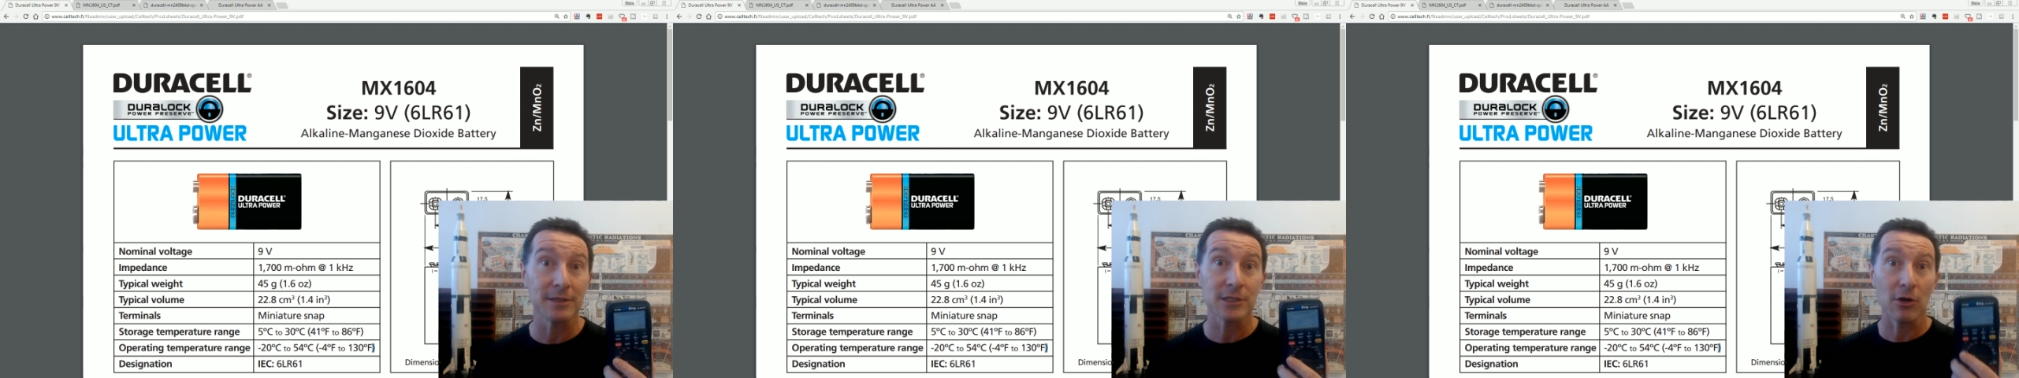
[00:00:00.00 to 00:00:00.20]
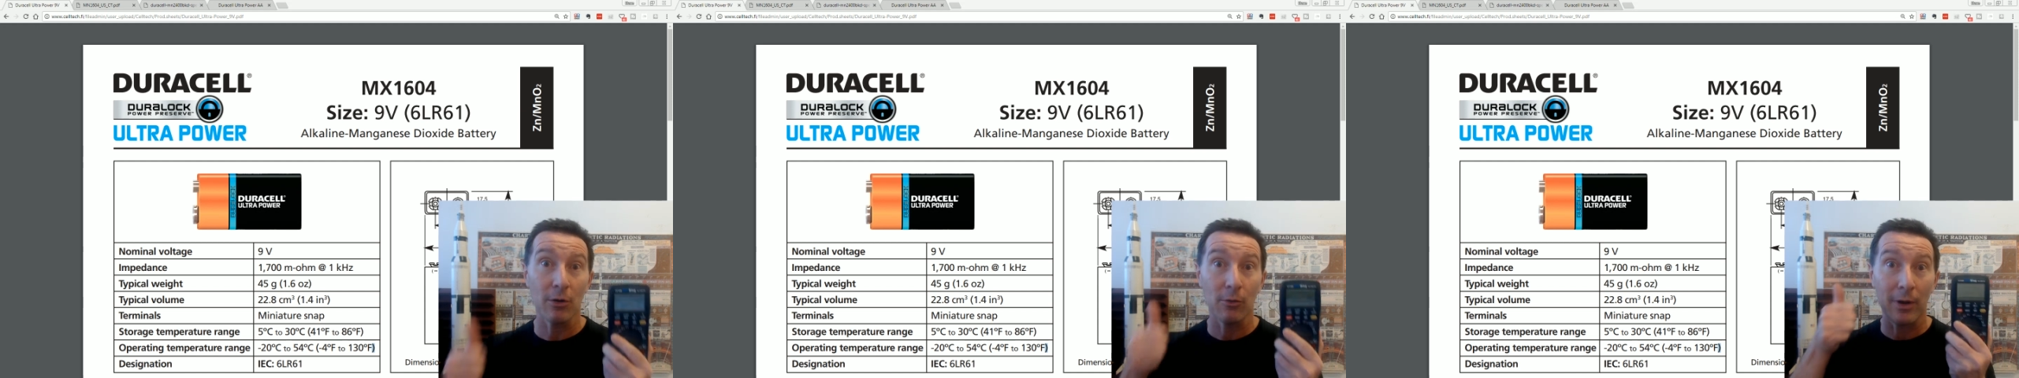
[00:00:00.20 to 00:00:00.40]

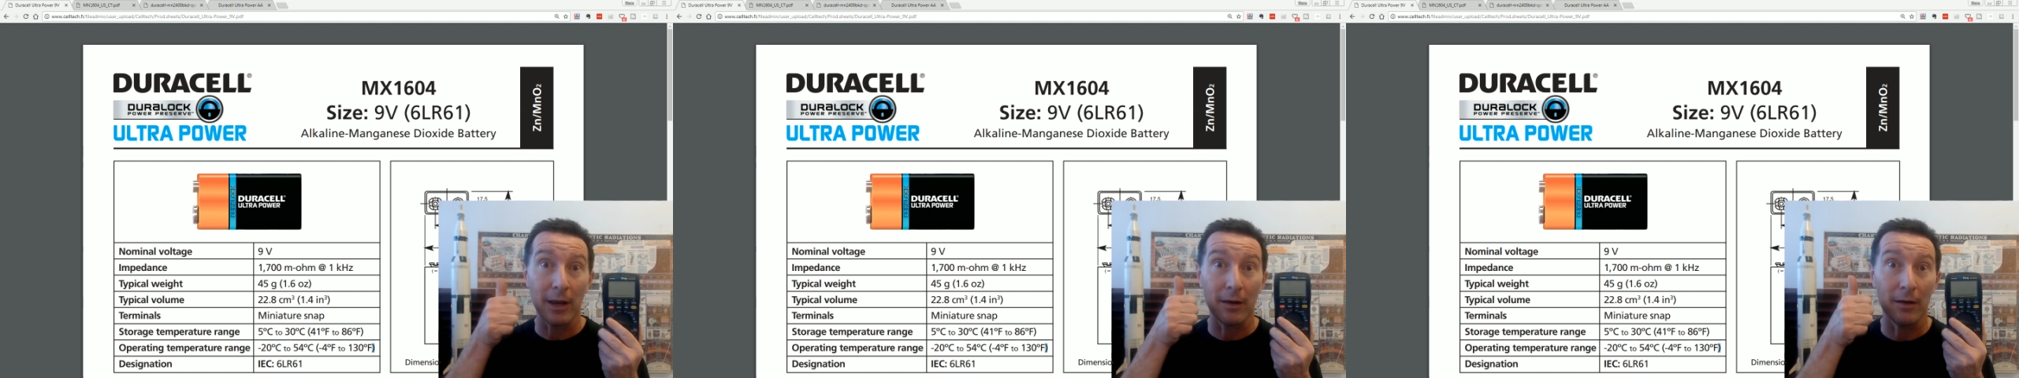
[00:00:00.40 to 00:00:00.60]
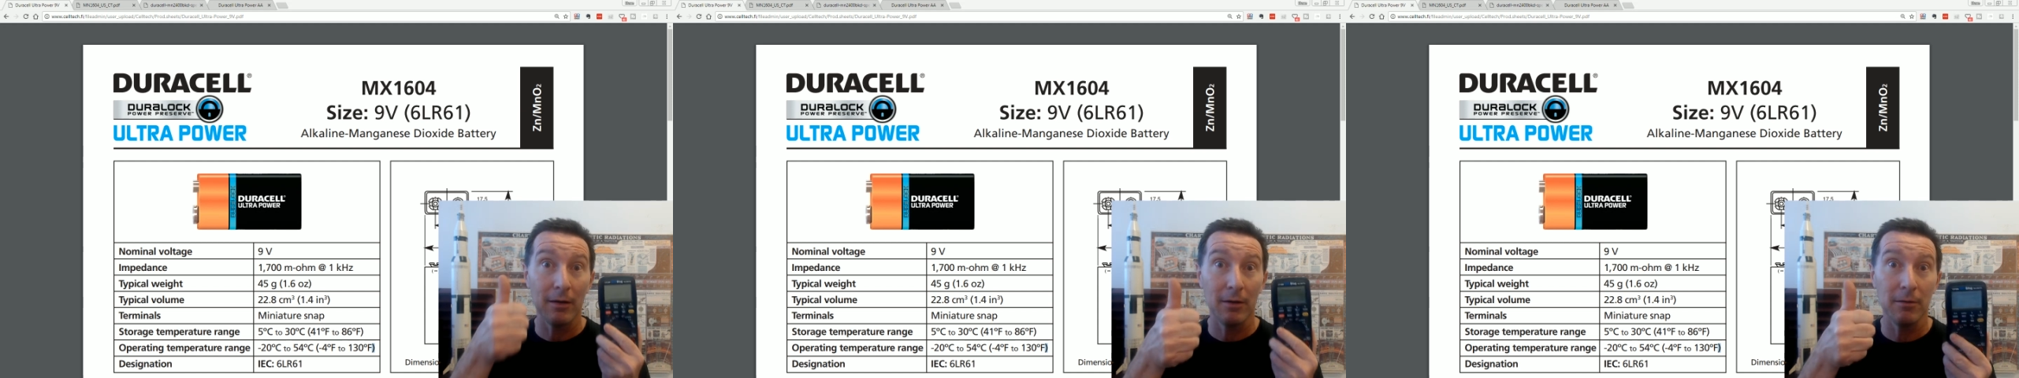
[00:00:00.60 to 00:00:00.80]
So I
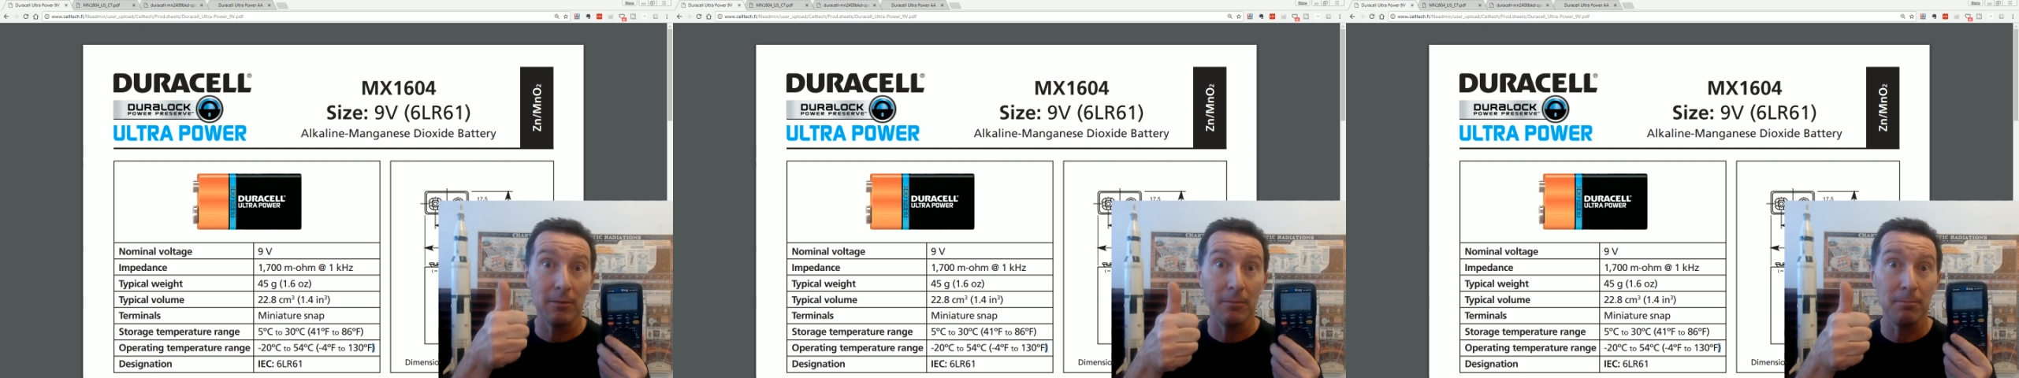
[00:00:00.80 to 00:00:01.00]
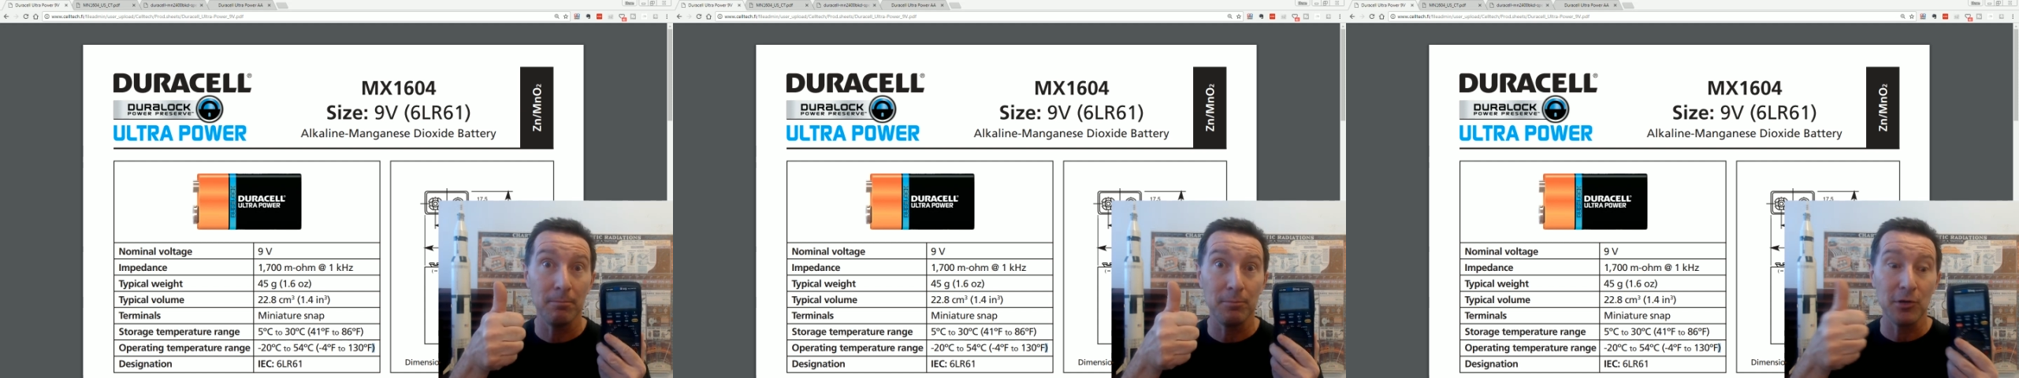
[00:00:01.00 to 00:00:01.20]
went,
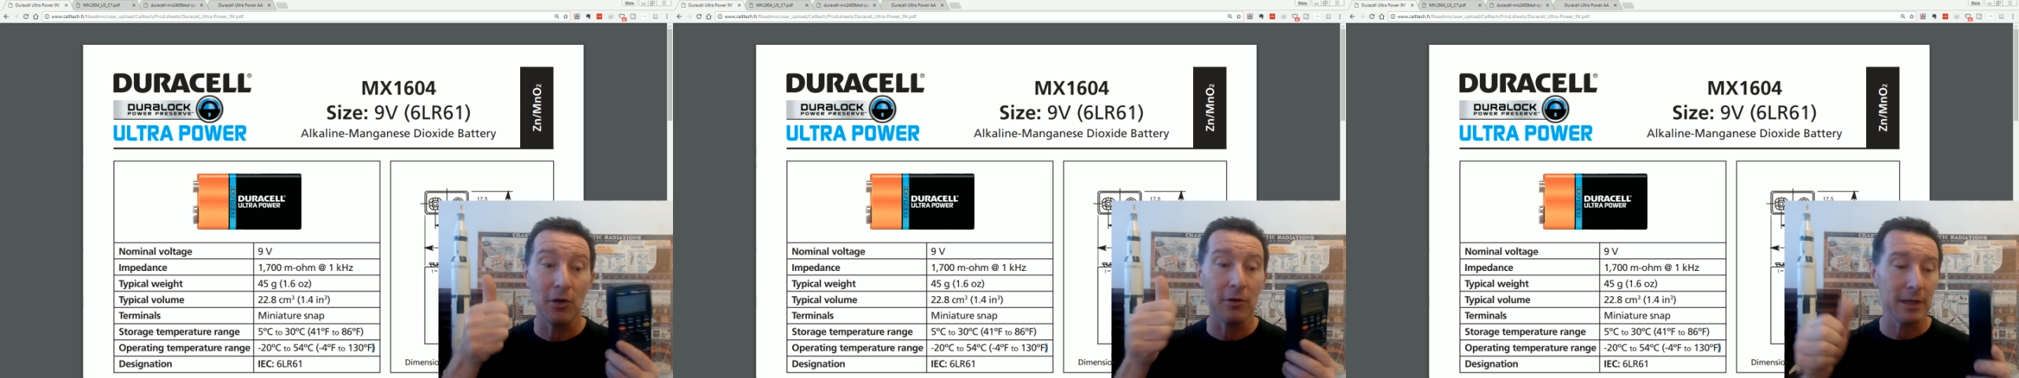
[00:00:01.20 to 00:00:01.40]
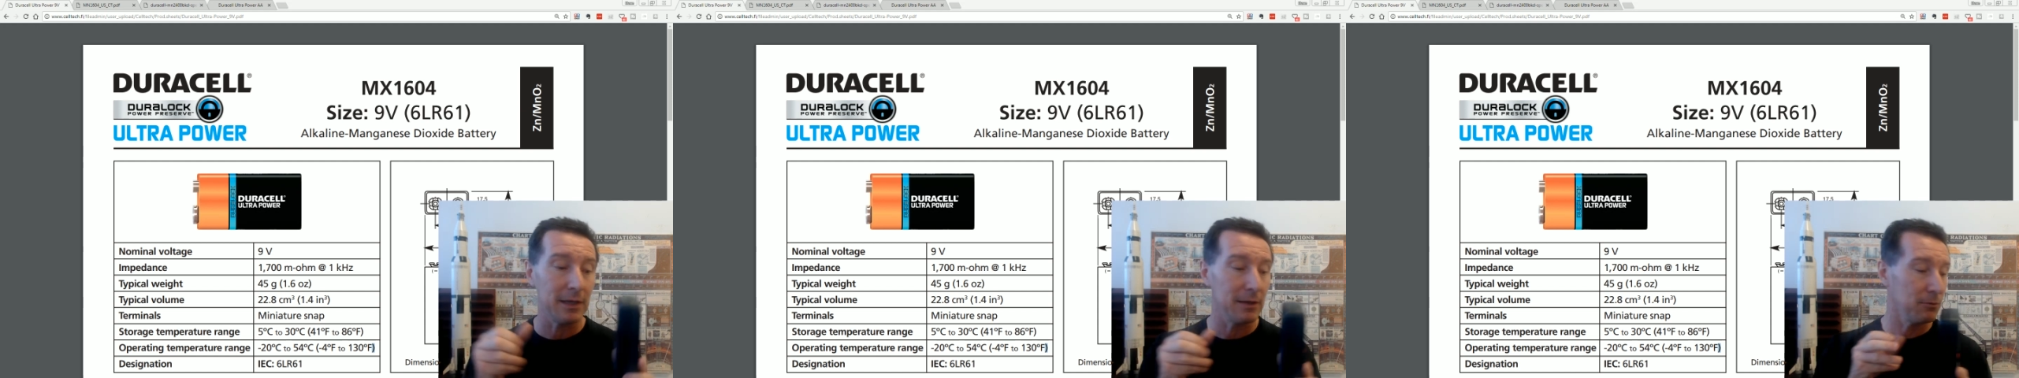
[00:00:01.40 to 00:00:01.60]

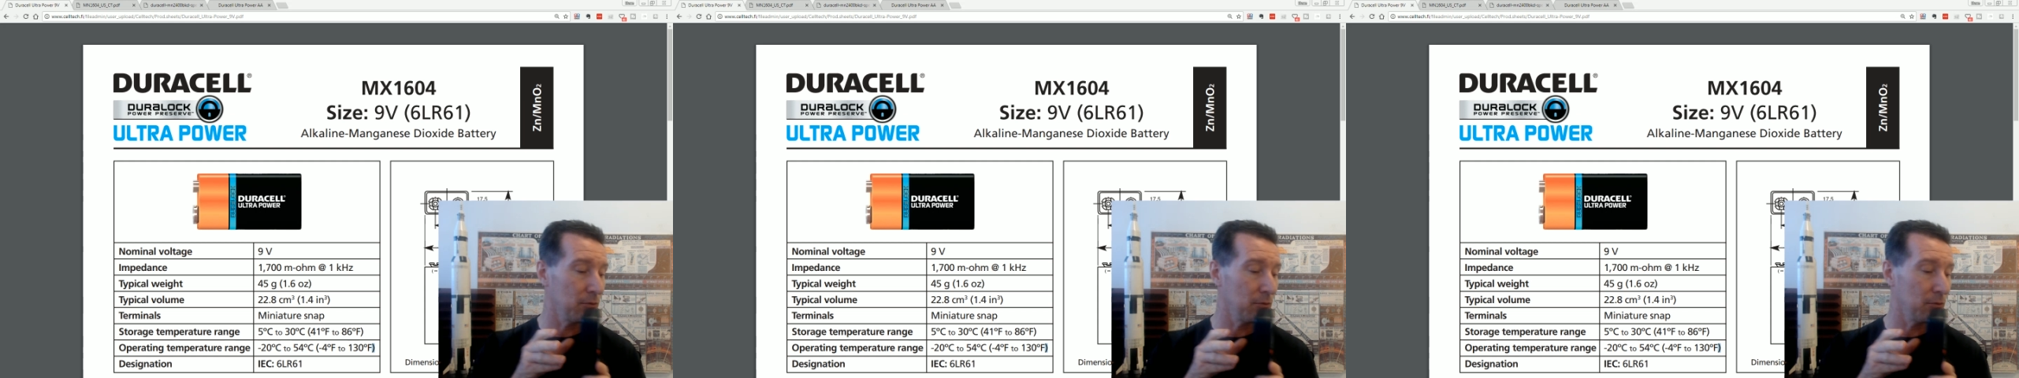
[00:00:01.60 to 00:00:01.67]
beauty,